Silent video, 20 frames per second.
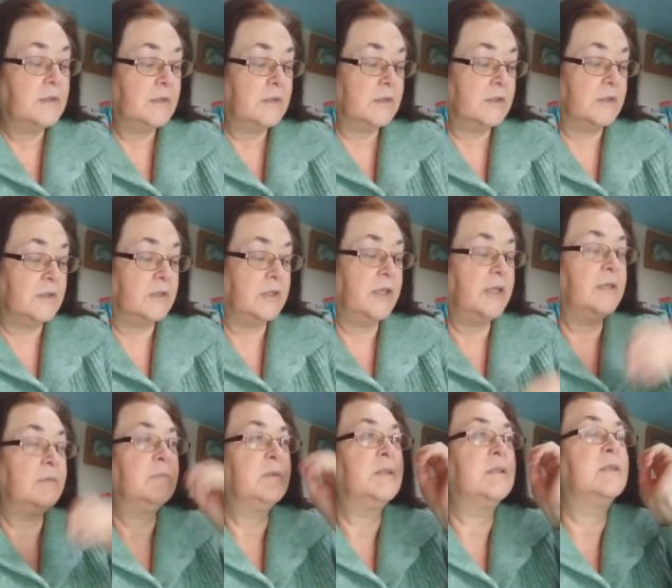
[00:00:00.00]
It's a
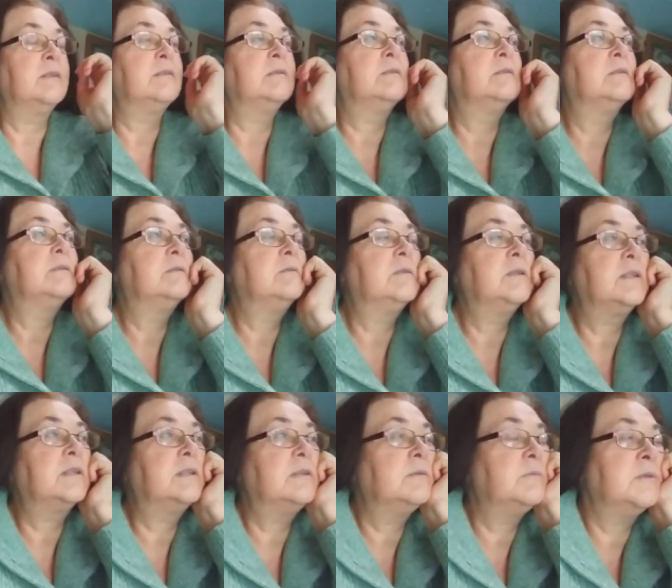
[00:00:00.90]
shame, isn't it? Why
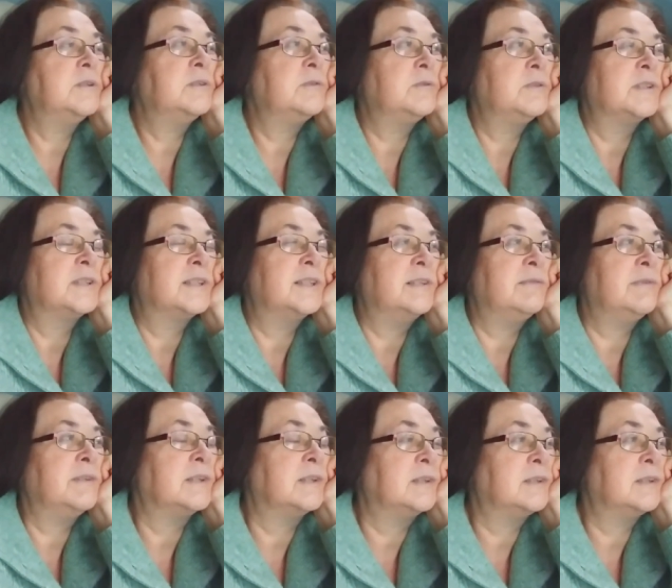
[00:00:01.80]
can't we all just live
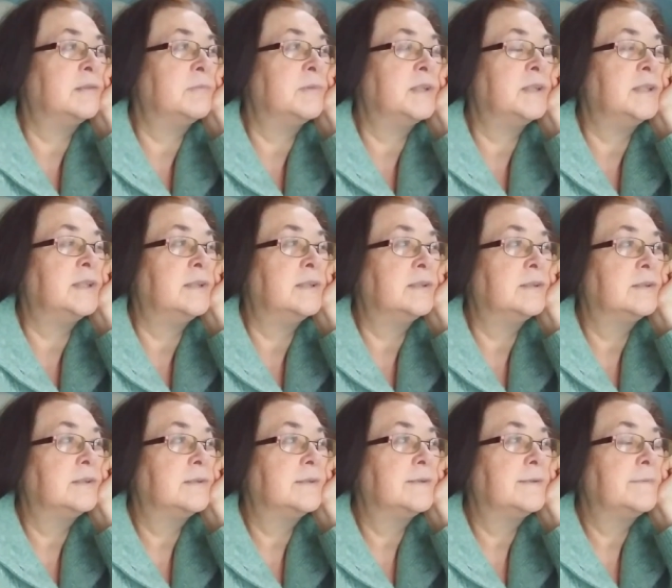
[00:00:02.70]
in harmony?
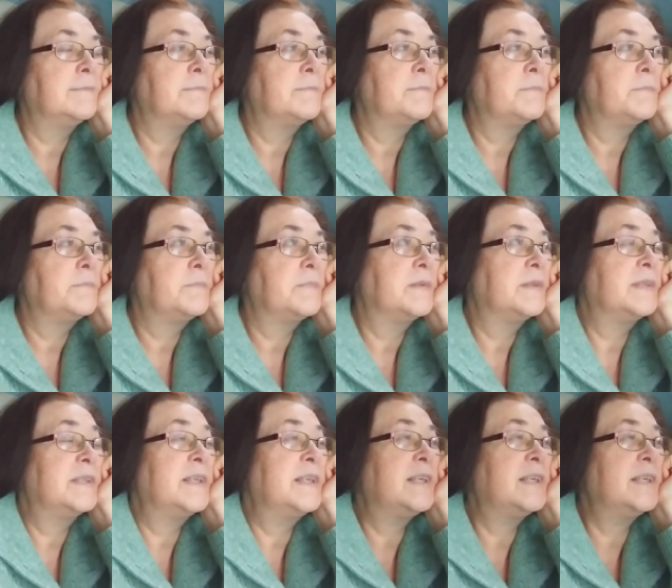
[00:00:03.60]

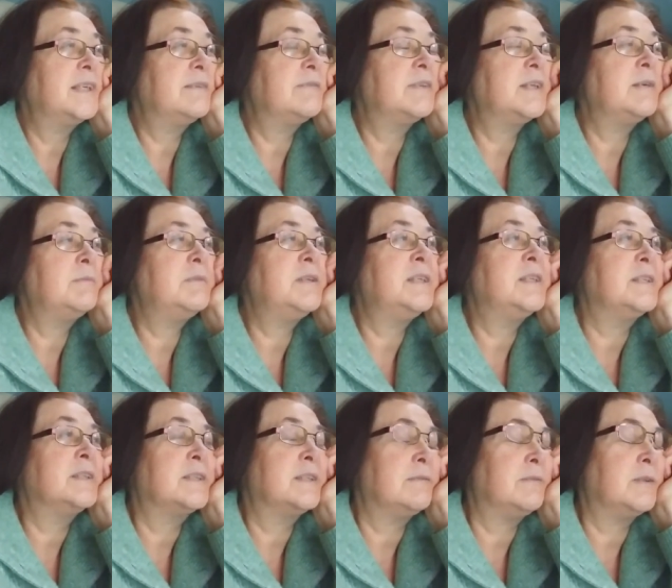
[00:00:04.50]
They can have their
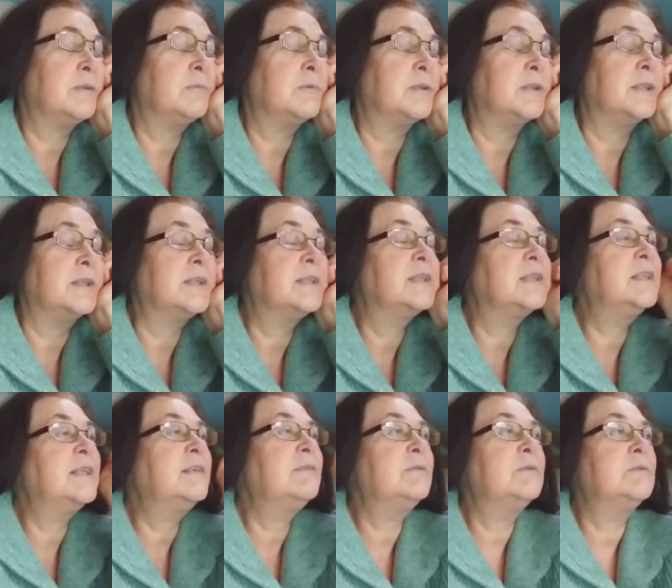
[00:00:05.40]
millions if they want it. They
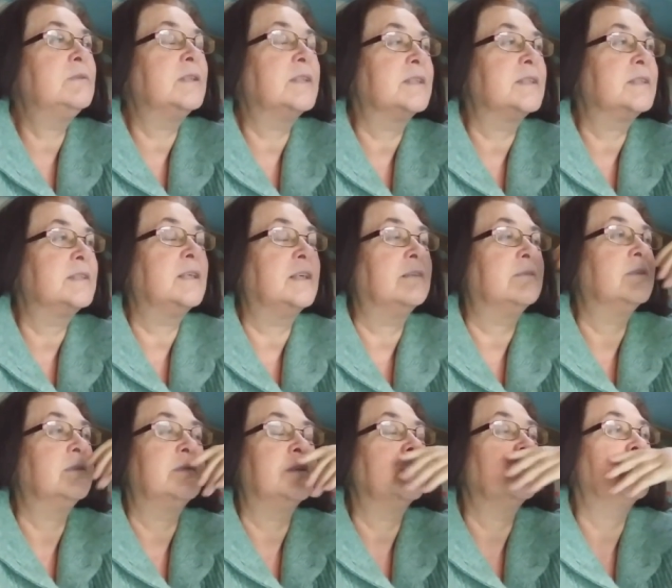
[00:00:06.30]
can have all their stuff
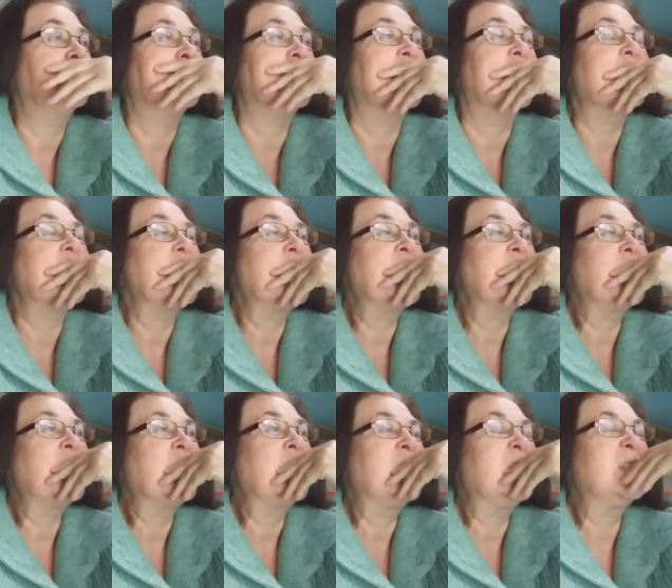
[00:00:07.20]
if they want it.
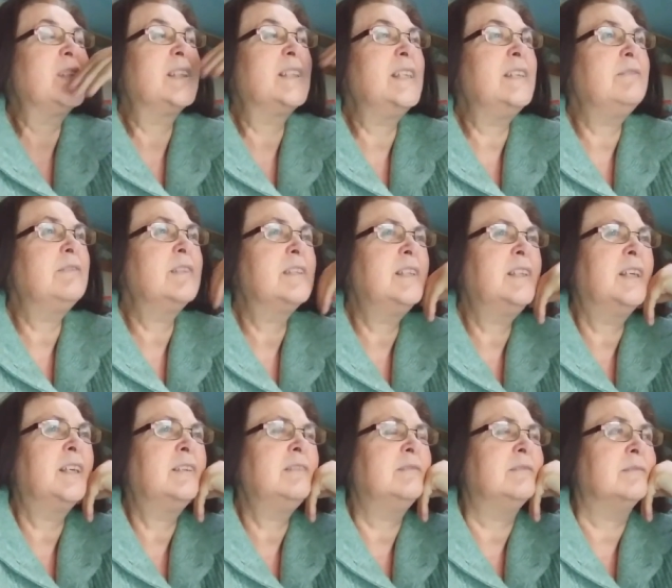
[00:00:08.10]
Just leave us
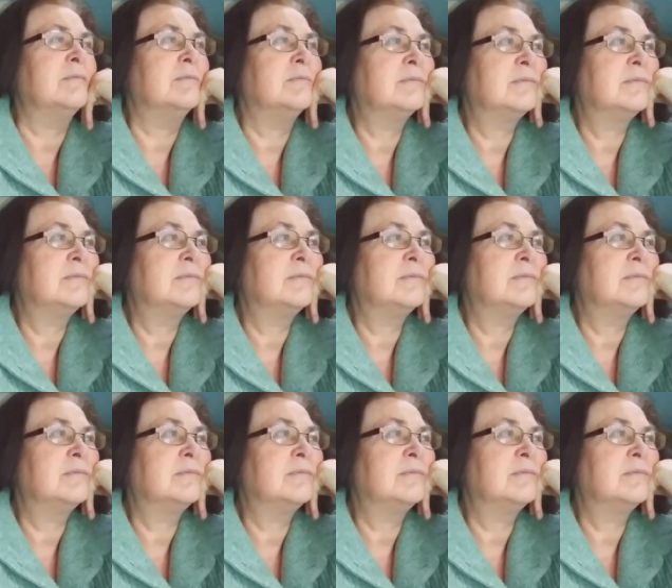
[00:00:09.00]
alone.